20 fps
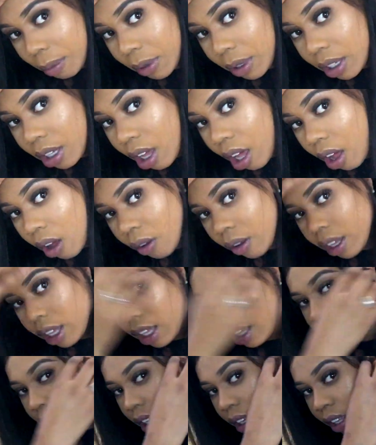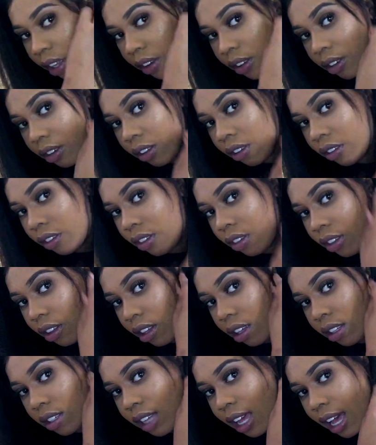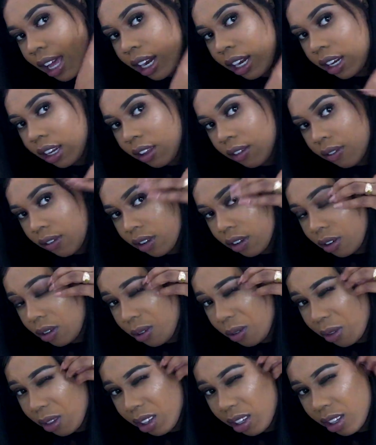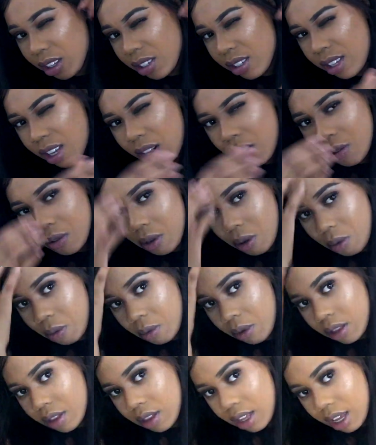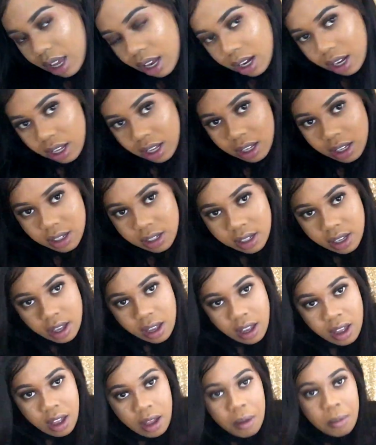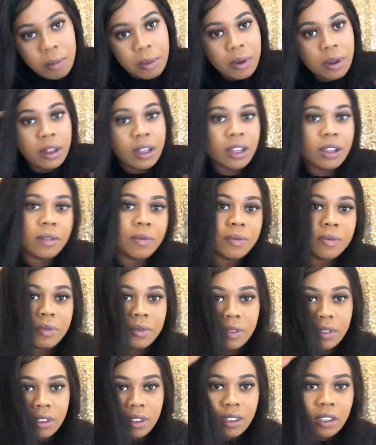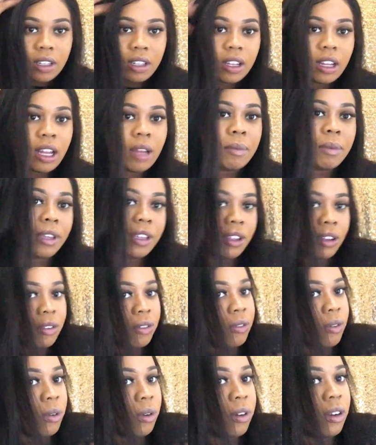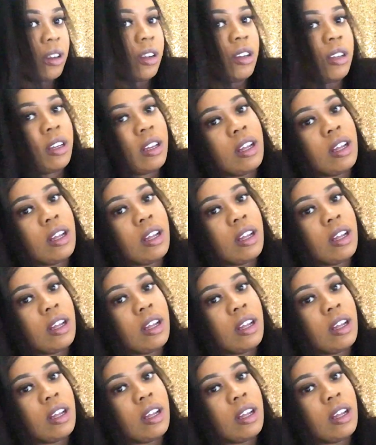But y'all, get into this. I didn't even do this. I don't know what that is, but I'm here for it.